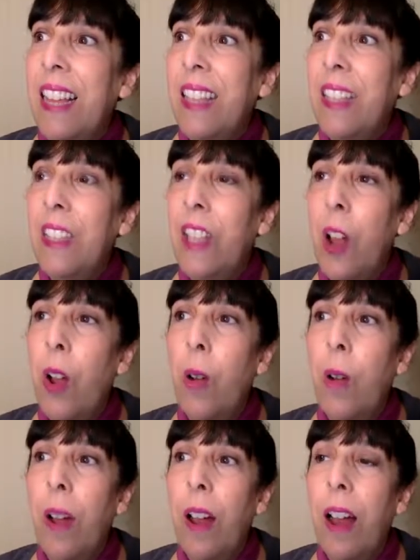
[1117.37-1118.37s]

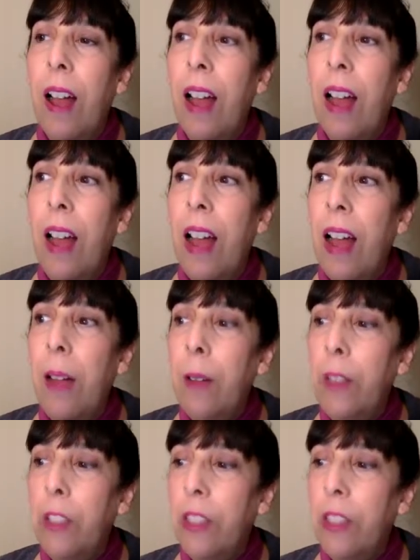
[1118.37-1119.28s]
So I was